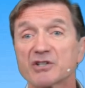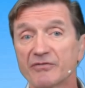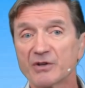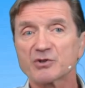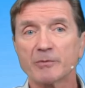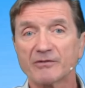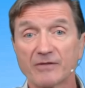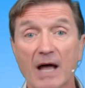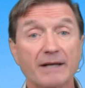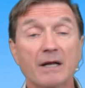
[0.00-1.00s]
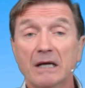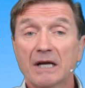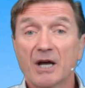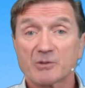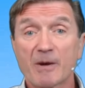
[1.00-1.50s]
of instrument flight,
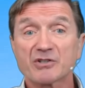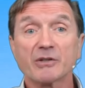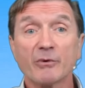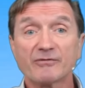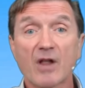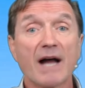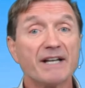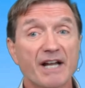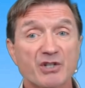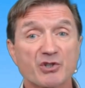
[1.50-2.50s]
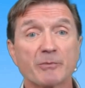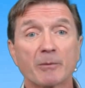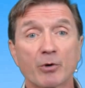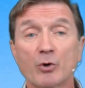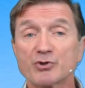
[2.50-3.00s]
especially when flying instrument
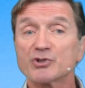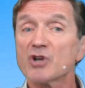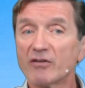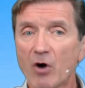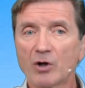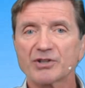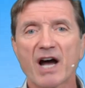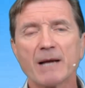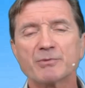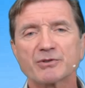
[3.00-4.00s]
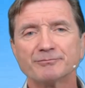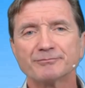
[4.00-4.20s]
approaches of all types.